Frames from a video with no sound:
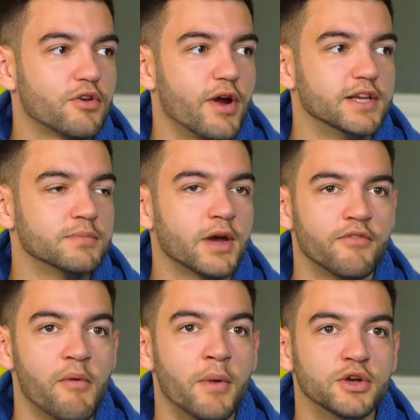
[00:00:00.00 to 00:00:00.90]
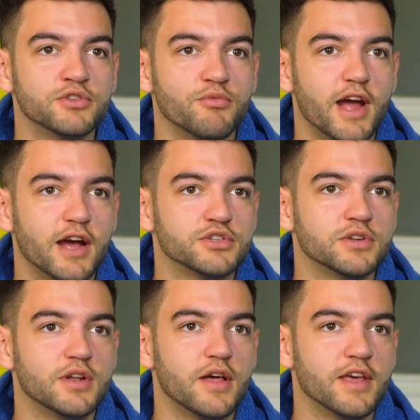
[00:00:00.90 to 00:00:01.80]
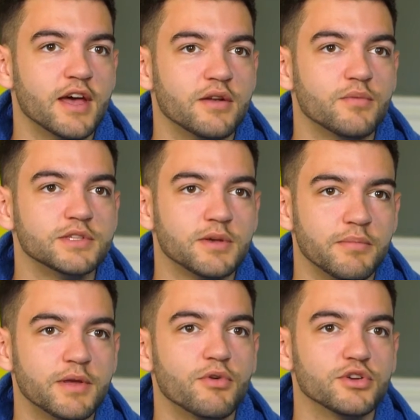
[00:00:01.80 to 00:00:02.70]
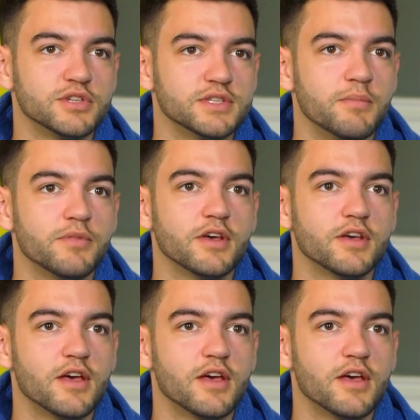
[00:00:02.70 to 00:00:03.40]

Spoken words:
create some kind of emotional reaction at the end when somebody watches something.